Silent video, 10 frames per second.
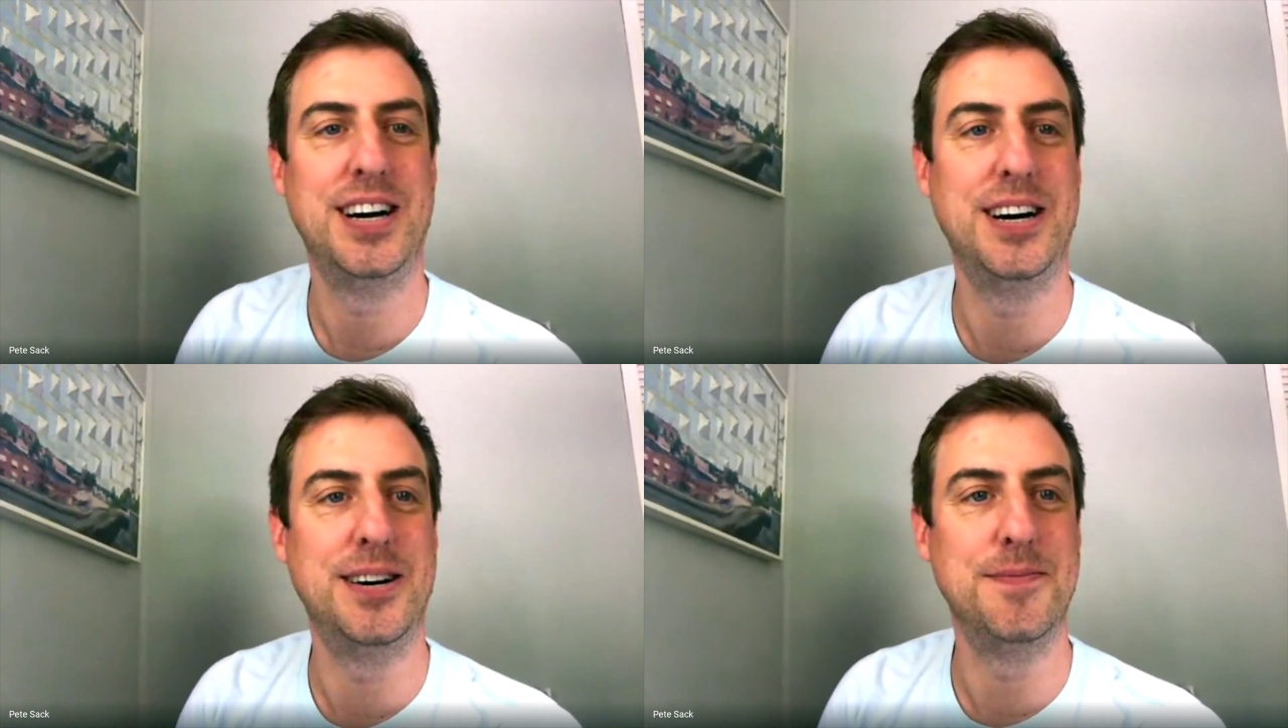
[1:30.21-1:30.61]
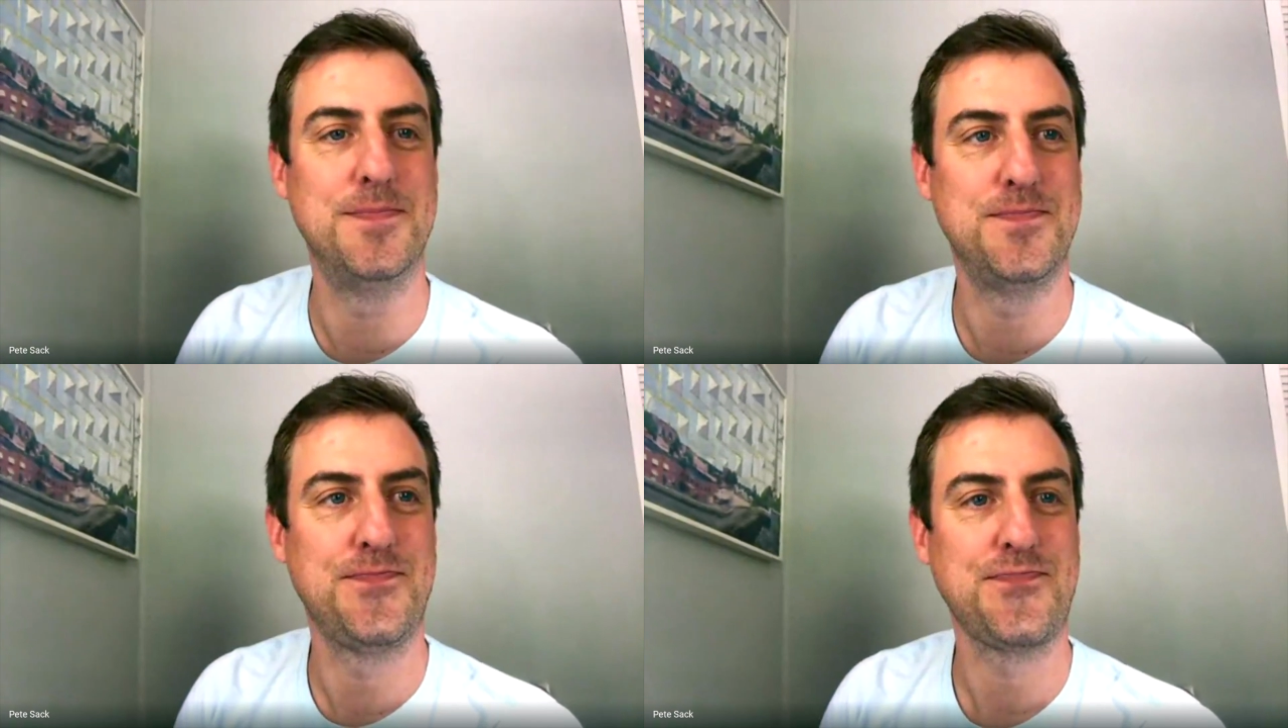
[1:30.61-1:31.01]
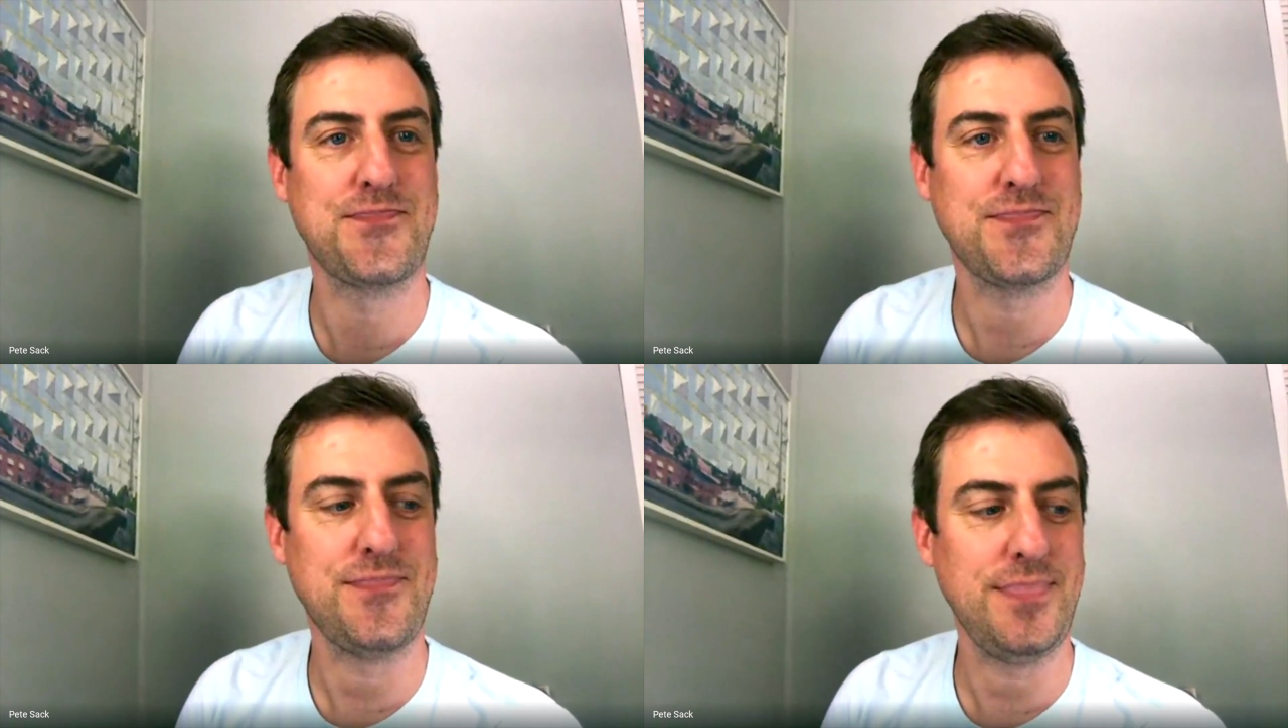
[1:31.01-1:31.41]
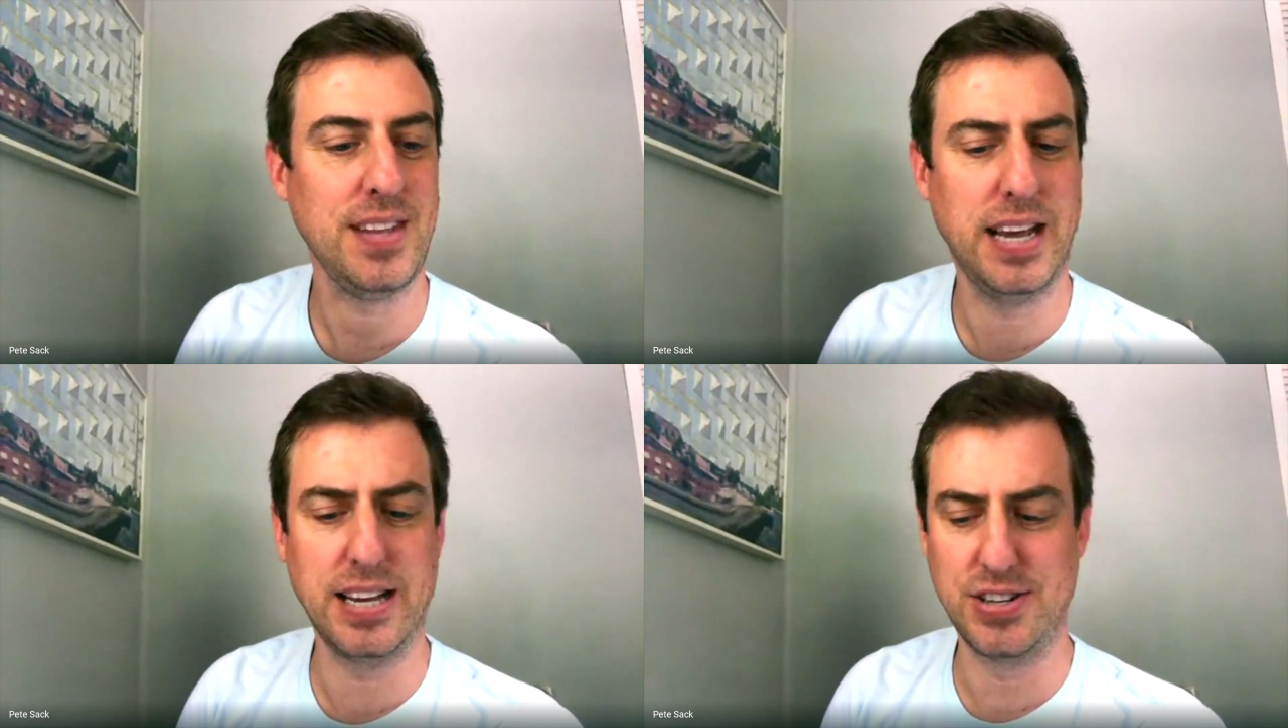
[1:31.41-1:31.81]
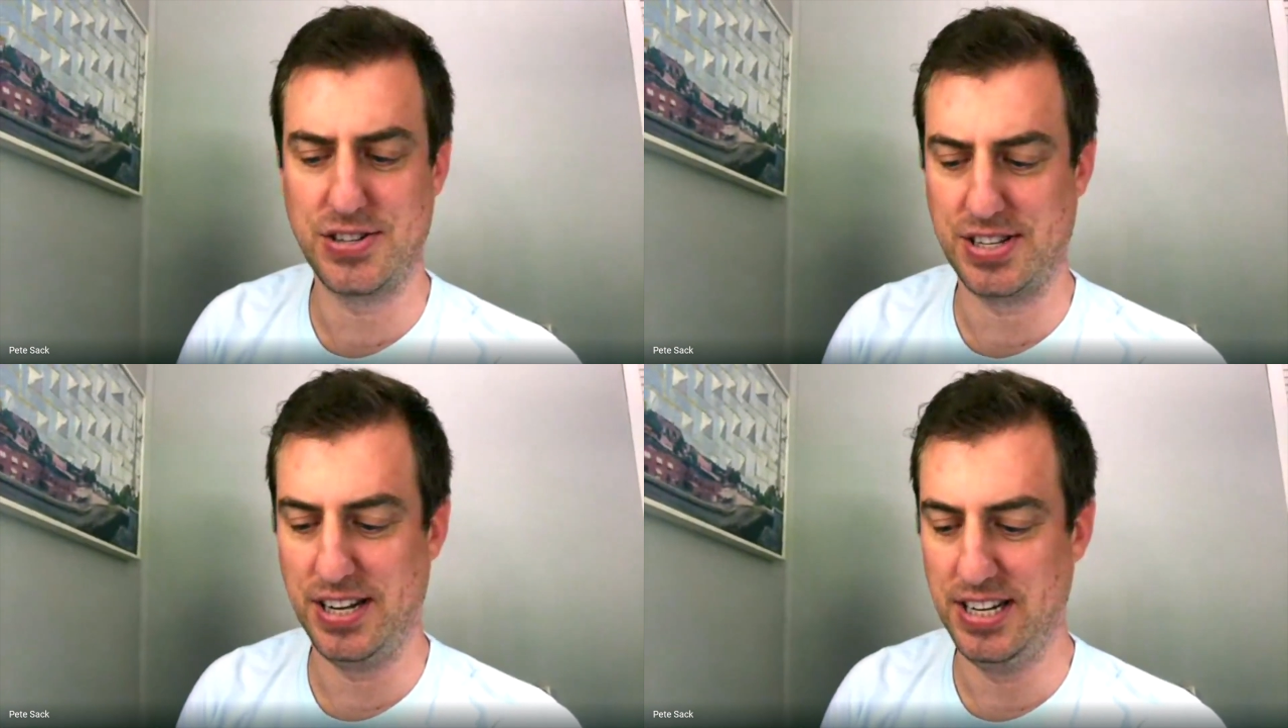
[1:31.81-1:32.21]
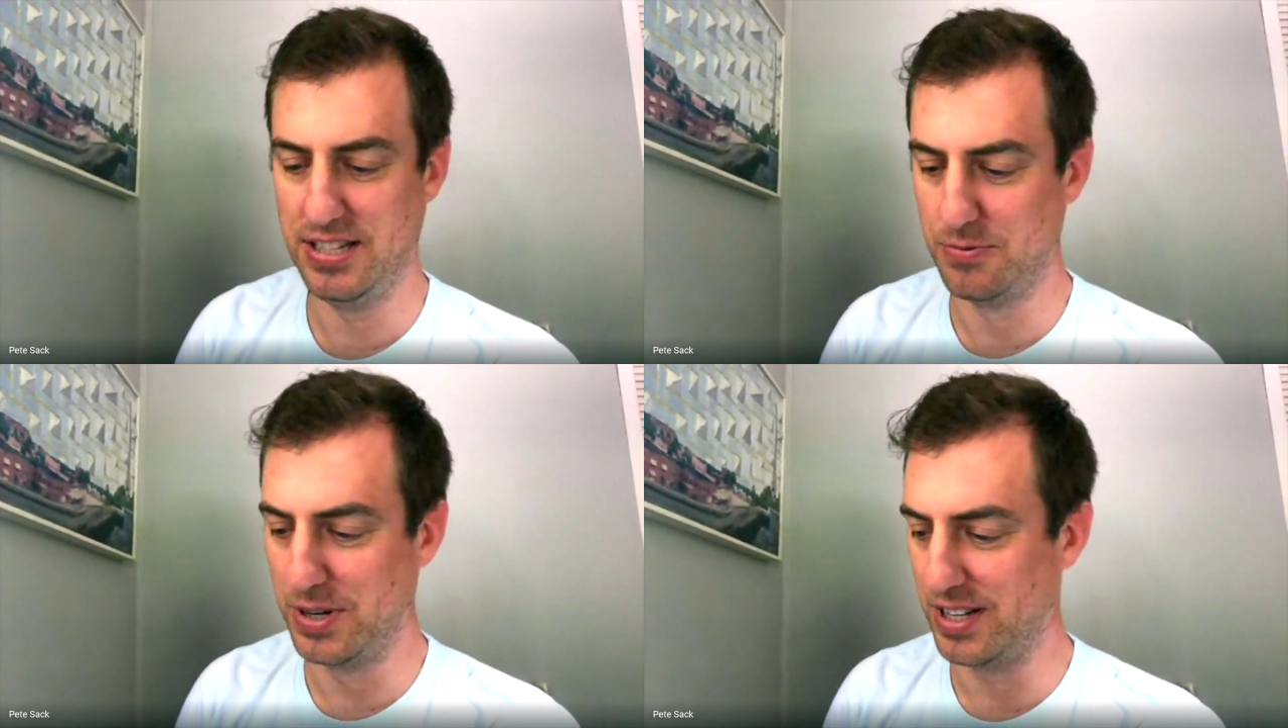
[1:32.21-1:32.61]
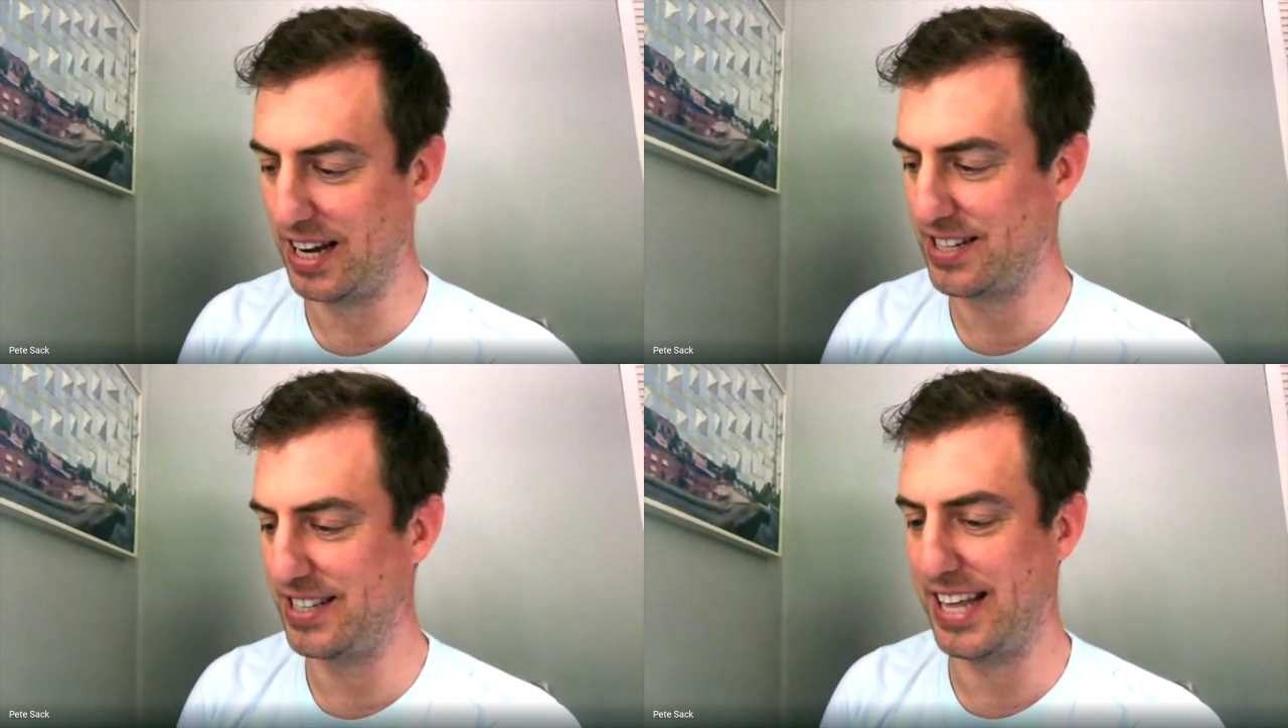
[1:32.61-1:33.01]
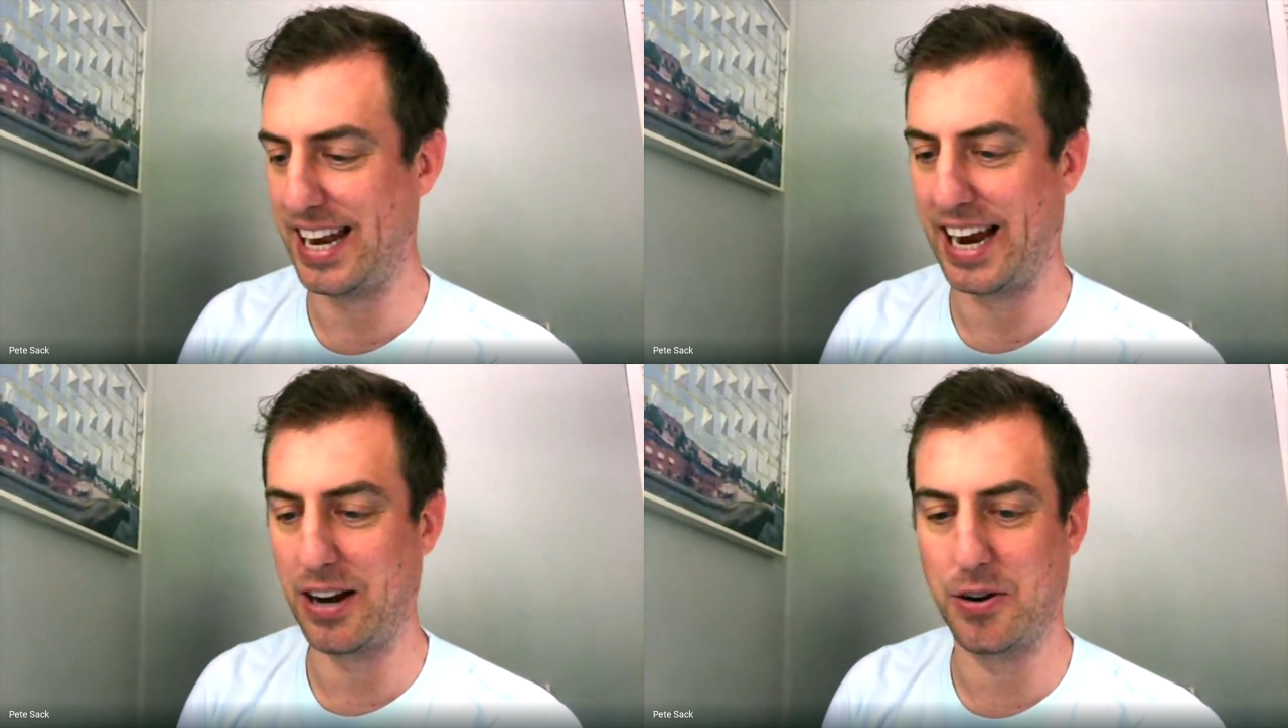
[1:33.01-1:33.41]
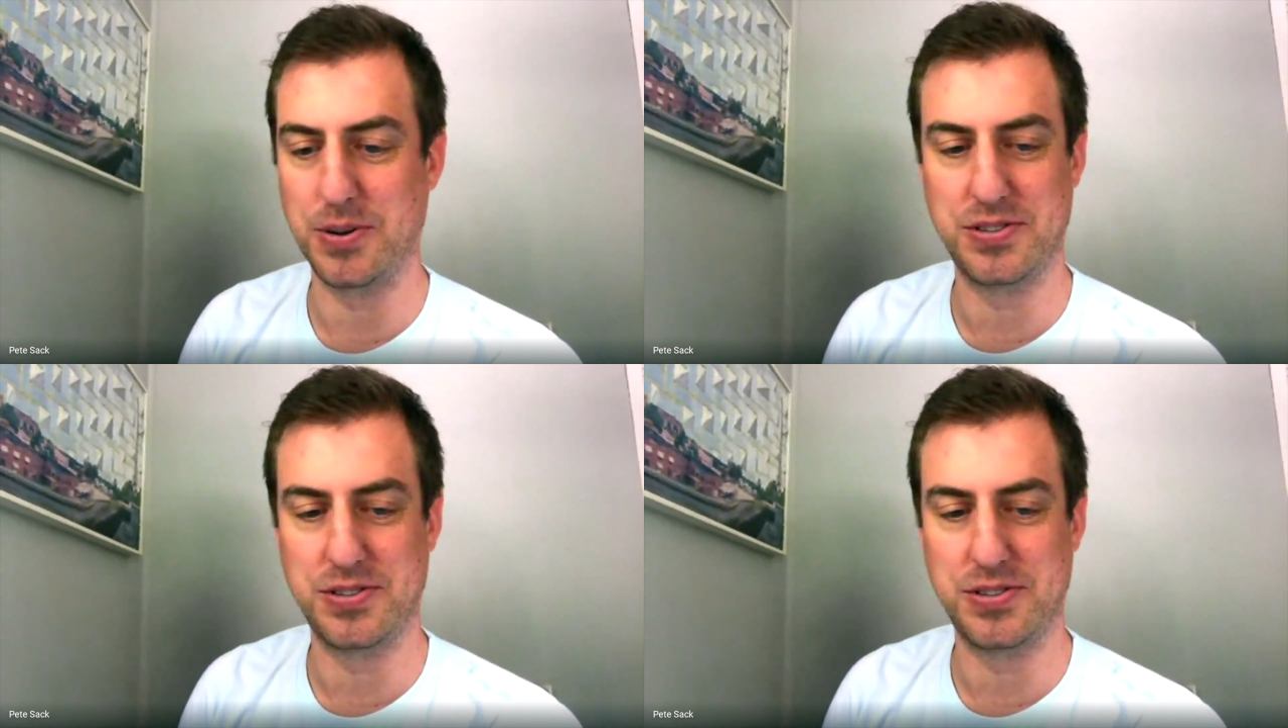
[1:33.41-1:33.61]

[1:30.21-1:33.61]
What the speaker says: And just realizing that I